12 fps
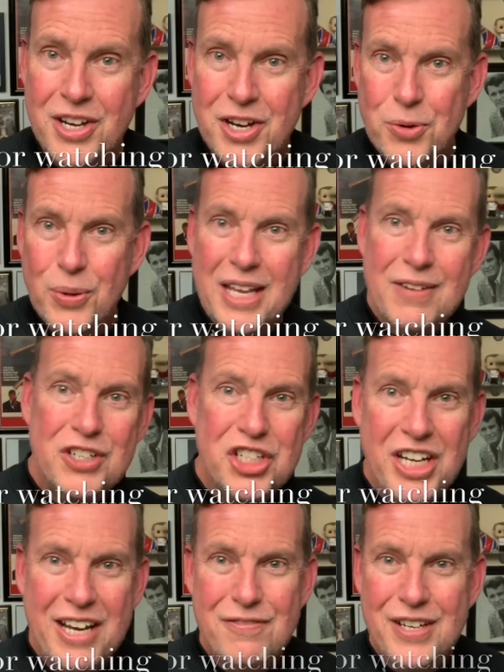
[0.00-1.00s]
We'll have a
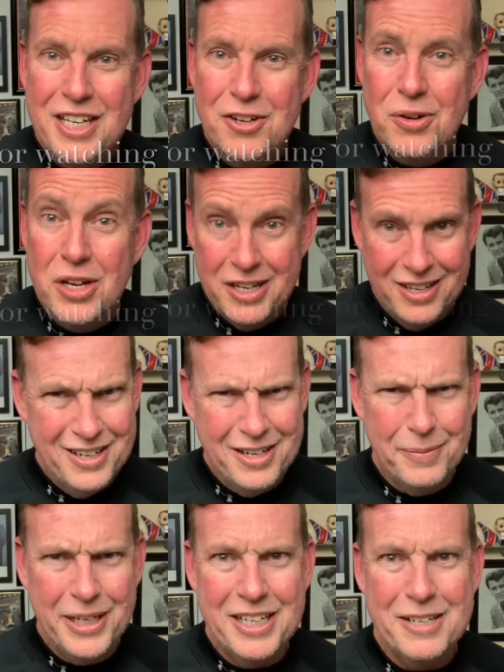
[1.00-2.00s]
shave video
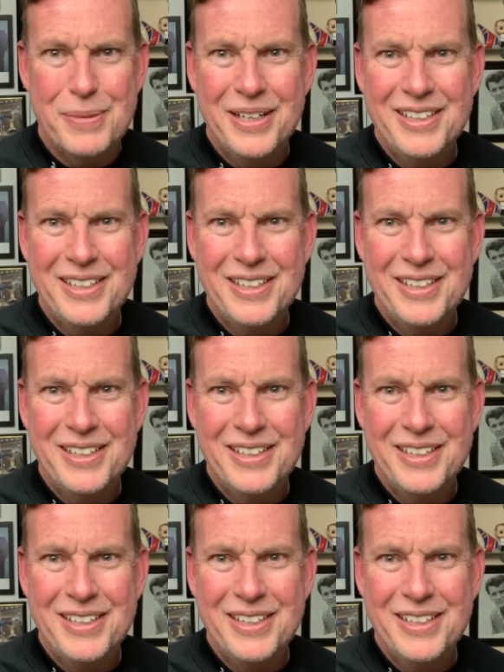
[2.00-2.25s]
coming up.